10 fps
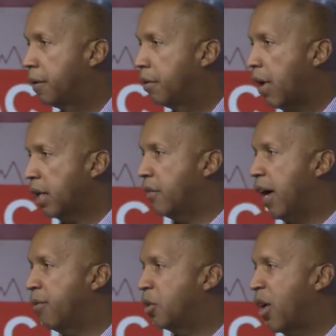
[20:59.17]
Vaclav
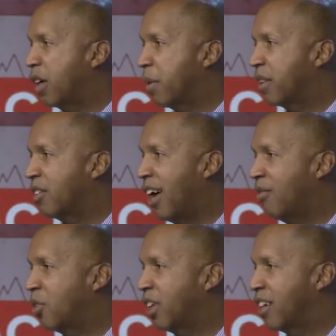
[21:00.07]
Havel talked about this.
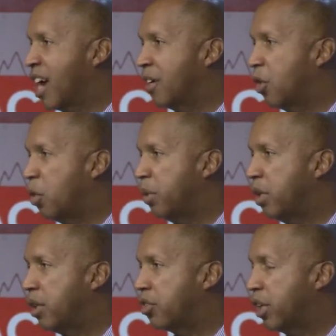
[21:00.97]
Havel said the kind of hope you
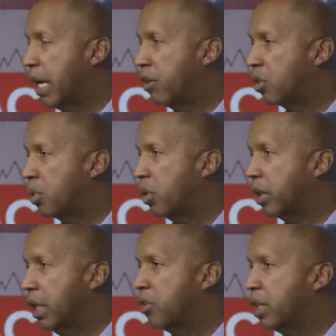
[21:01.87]
need to change the
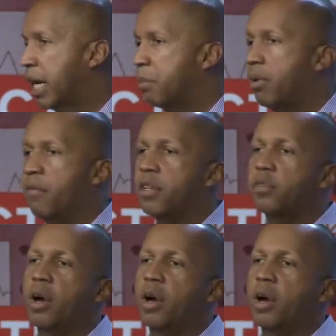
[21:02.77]
world isn't a preference for